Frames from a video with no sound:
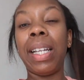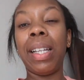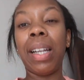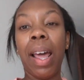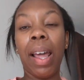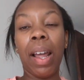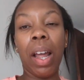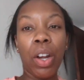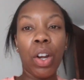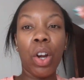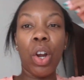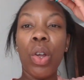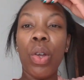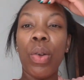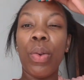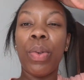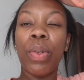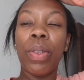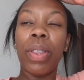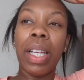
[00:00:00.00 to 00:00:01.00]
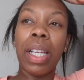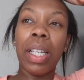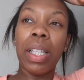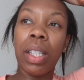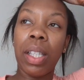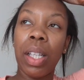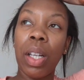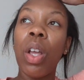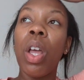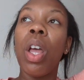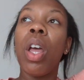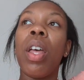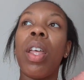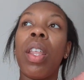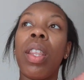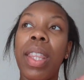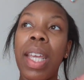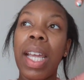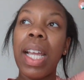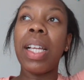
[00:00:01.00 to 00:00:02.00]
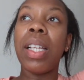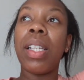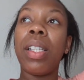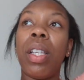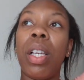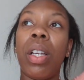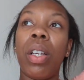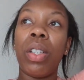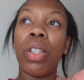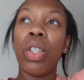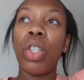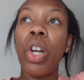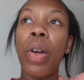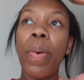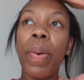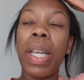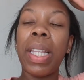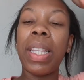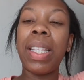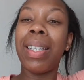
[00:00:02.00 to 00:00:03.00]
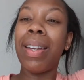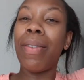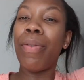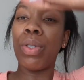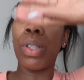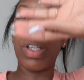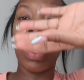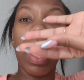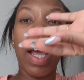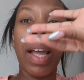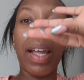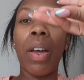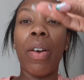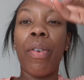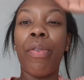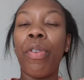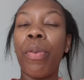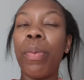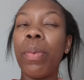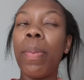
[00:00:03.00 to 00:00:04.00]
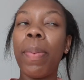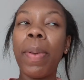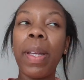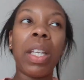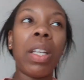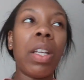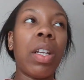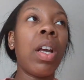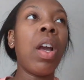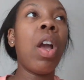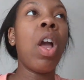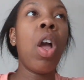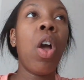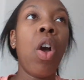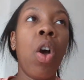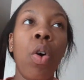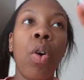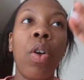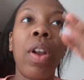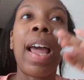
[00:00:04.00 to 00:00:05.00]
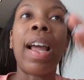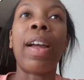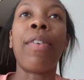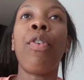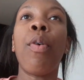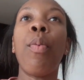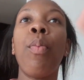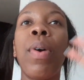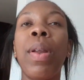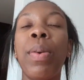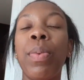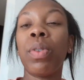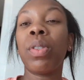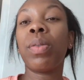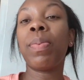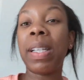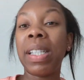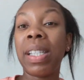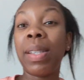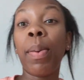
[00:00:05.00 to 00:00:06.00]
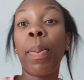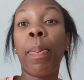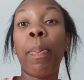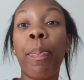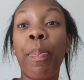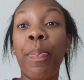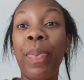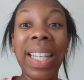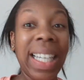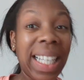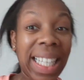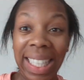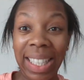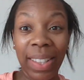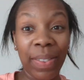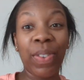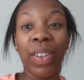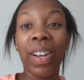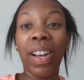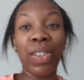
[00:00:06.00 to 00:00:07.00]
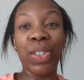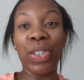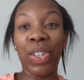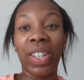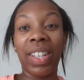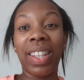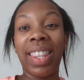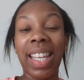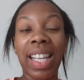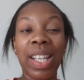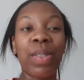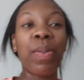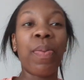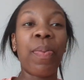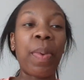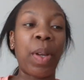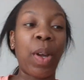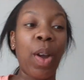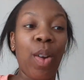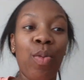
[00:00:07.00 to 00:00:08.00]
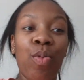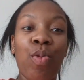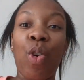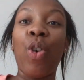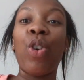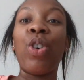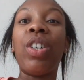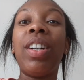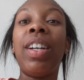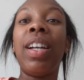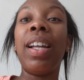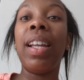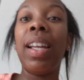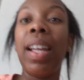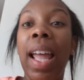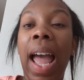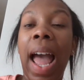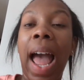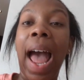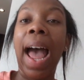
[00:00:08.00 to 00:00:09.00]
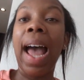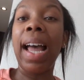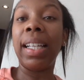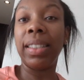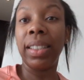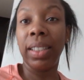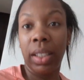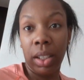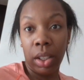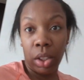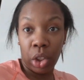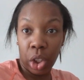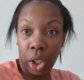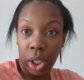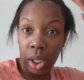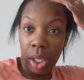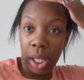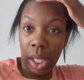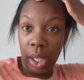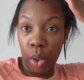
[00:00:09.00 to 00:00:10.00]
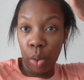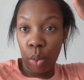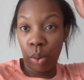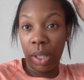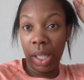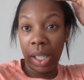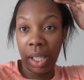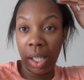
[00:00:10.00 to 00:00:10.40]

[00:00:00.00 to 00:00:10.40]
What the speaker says: Like, I know things, you know, yeah, the devil's a liar. From the beginning, like from when we was meant to leave London, things have been going wrong. And just ignore this.